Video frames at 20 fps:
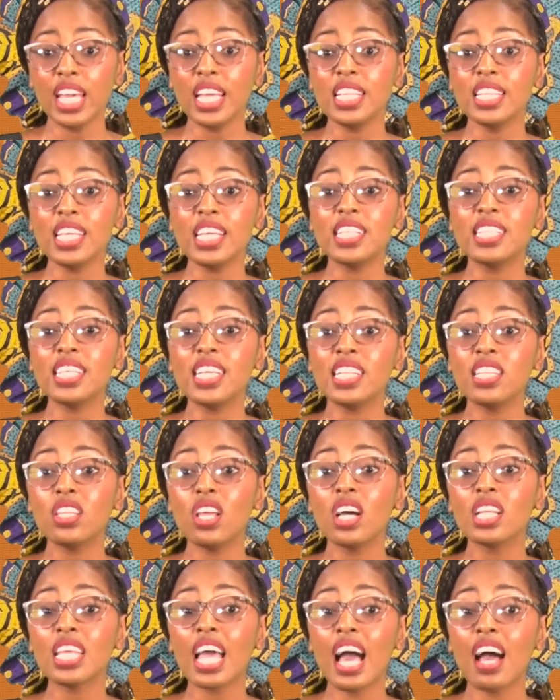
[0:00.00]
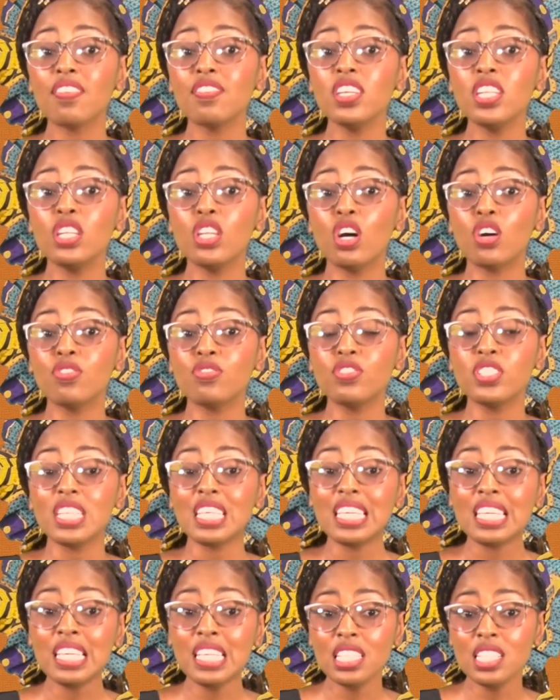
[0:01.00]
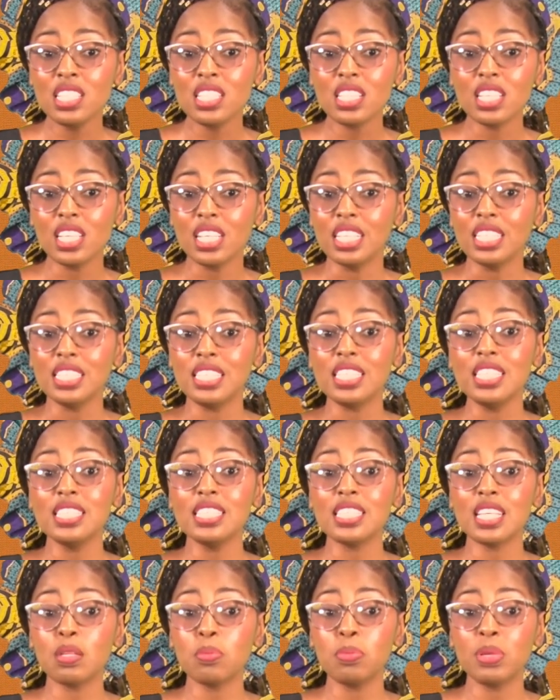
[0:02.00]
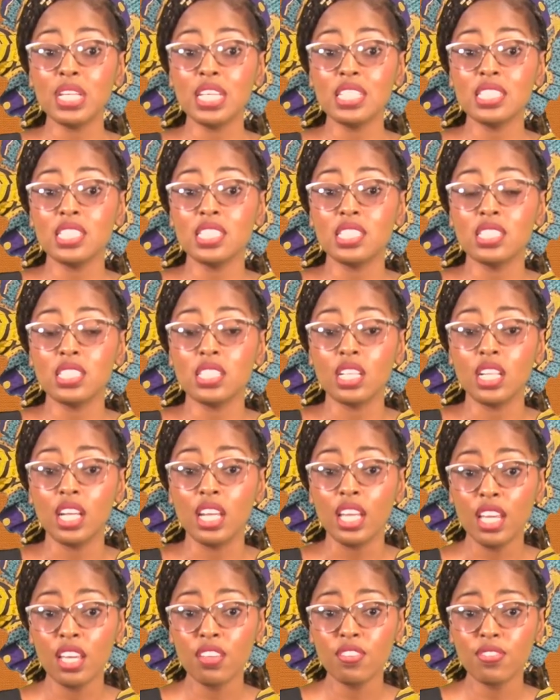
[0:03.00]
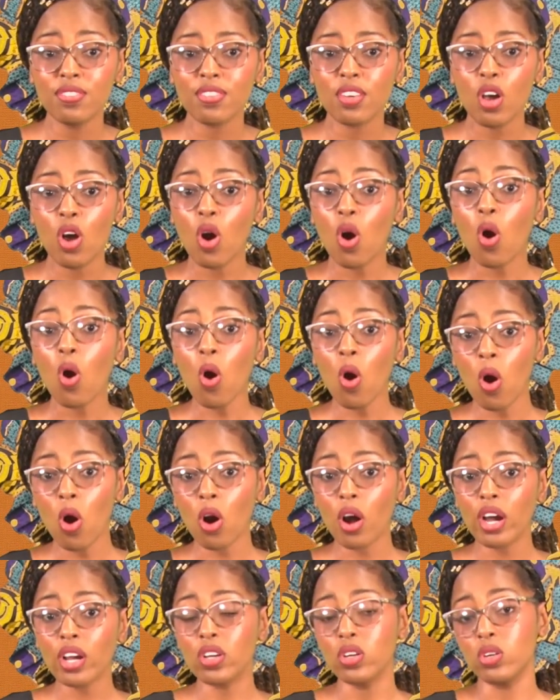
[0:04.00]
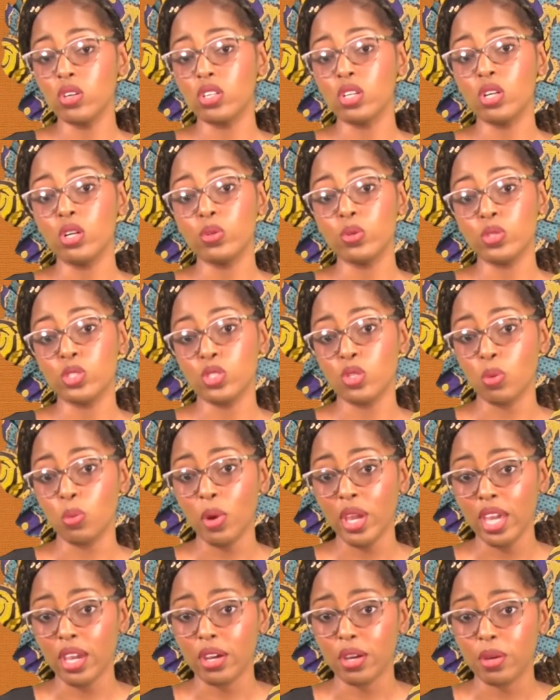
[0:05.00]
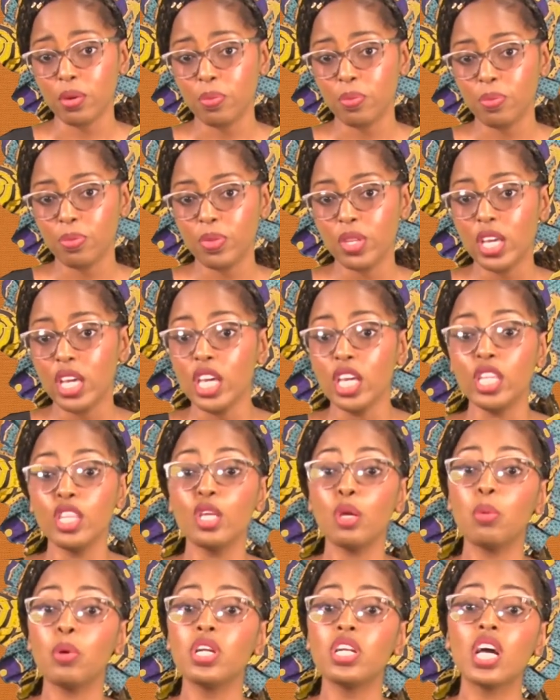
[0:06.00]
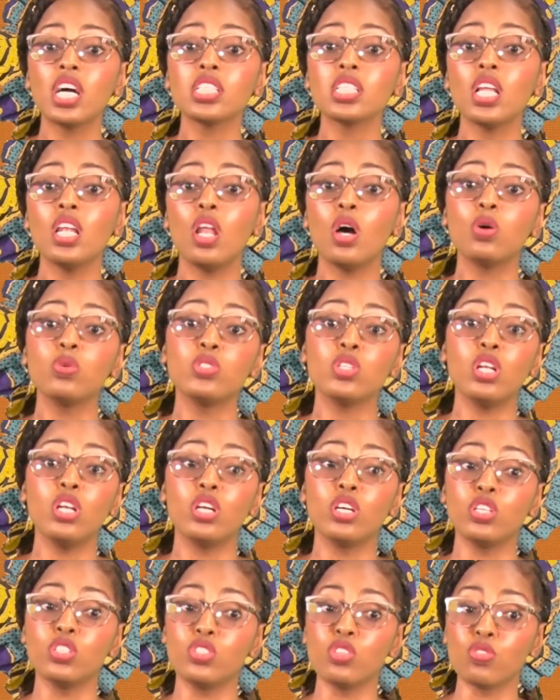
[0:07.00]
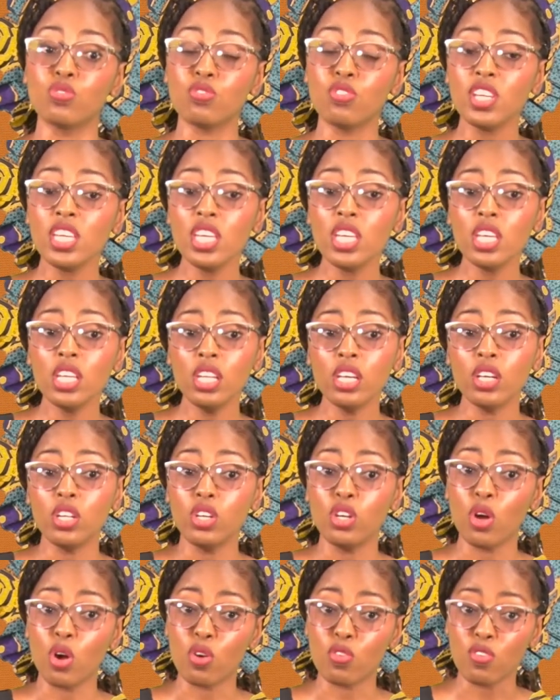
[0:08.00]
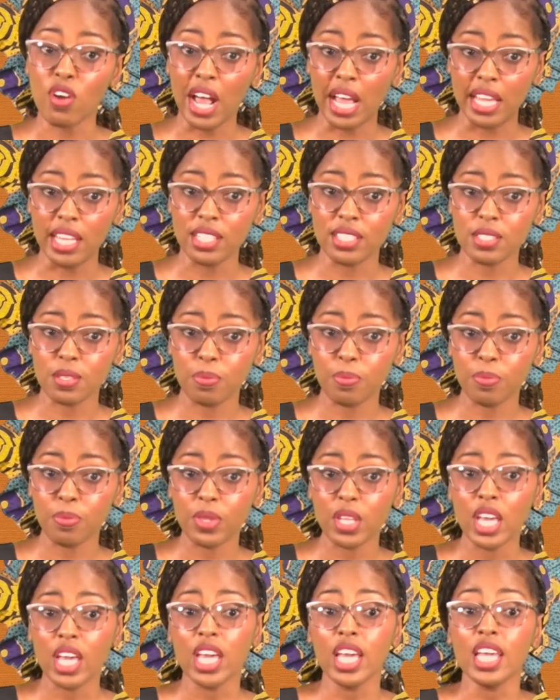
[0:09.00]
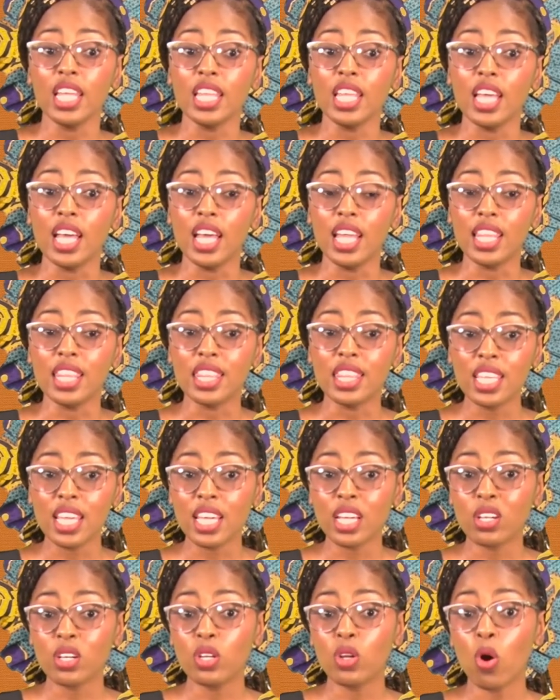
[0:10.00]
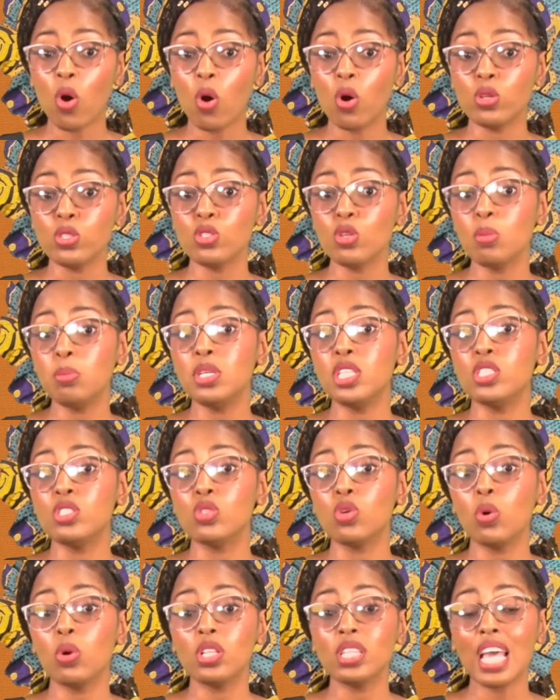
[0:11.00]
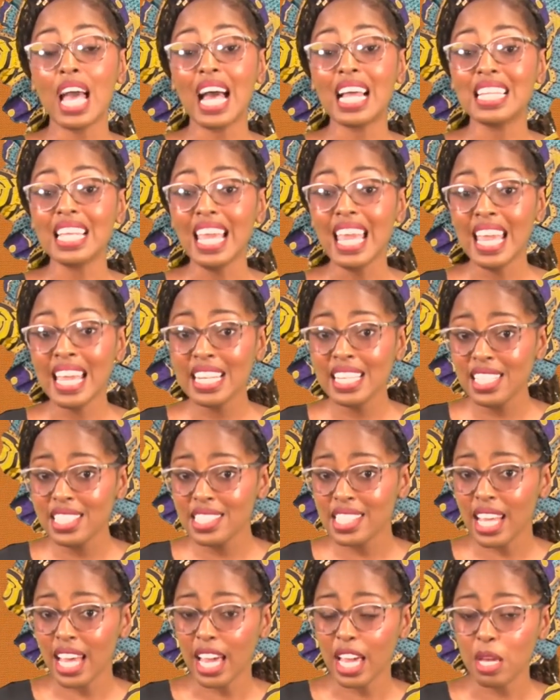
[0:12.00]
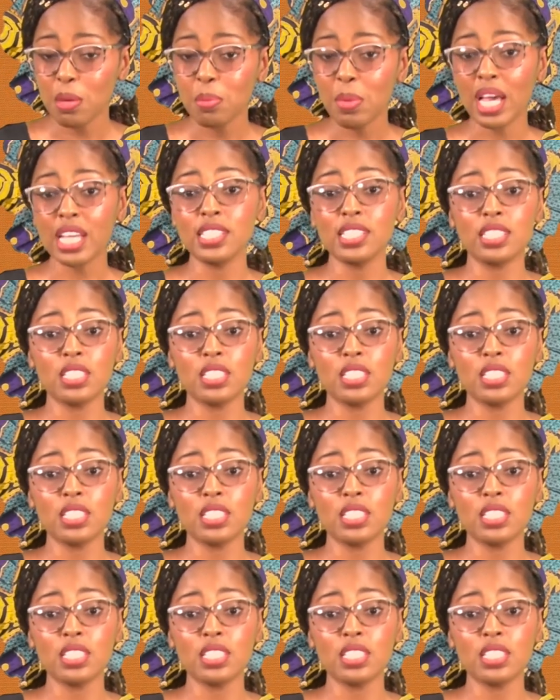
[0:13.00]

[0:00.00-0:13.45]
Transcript: They did not have enough to eat, decent places to live, or good clothes to wear. They were not allowed to learn to read nor write. They could also be sold at any time and